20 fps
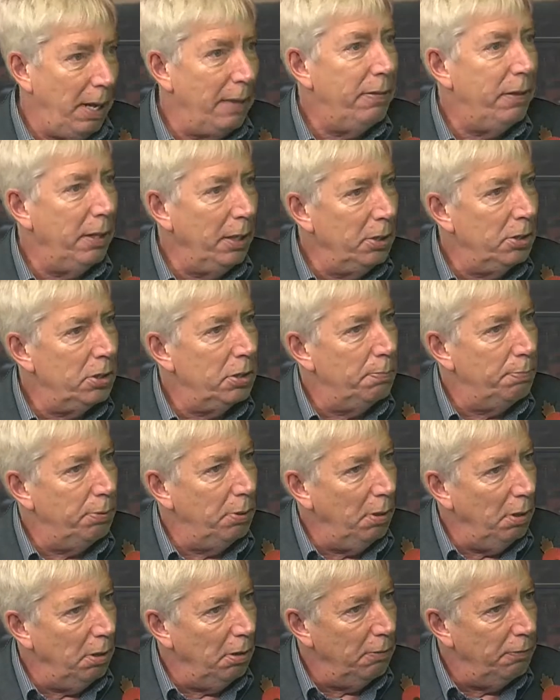things to
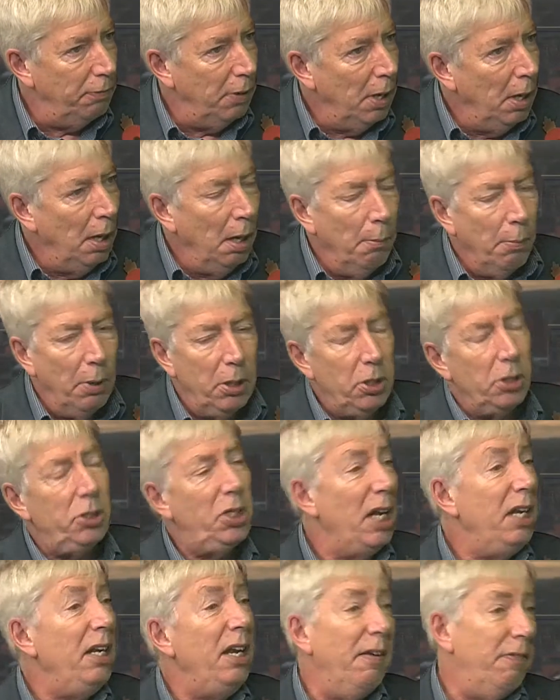prove. But does
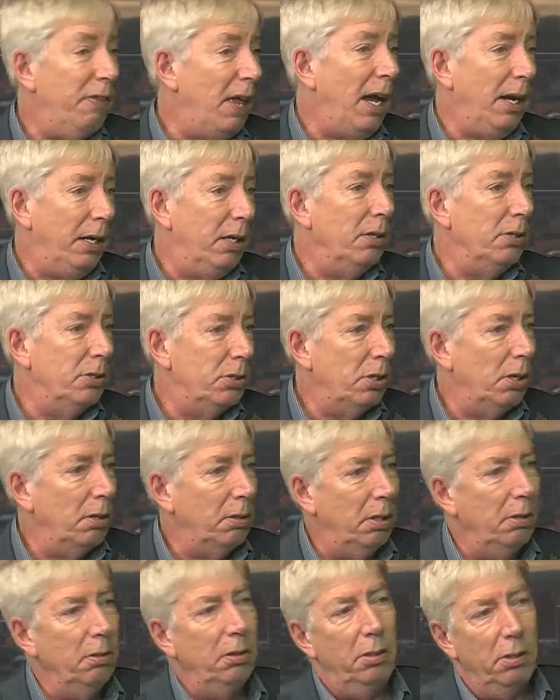any of
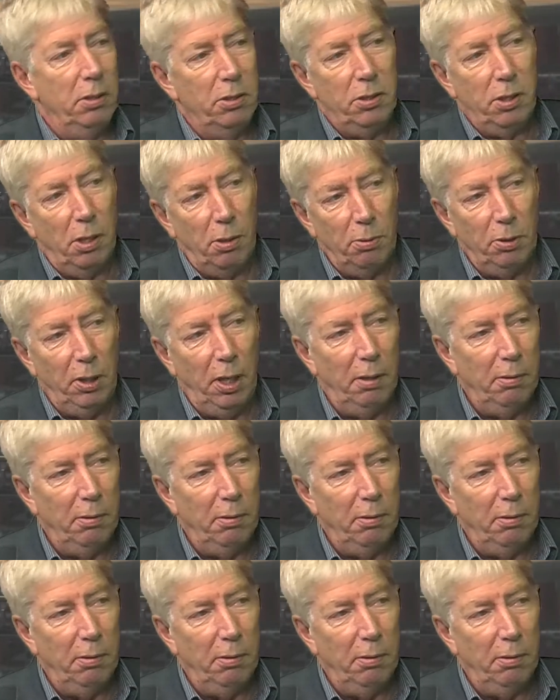that console you?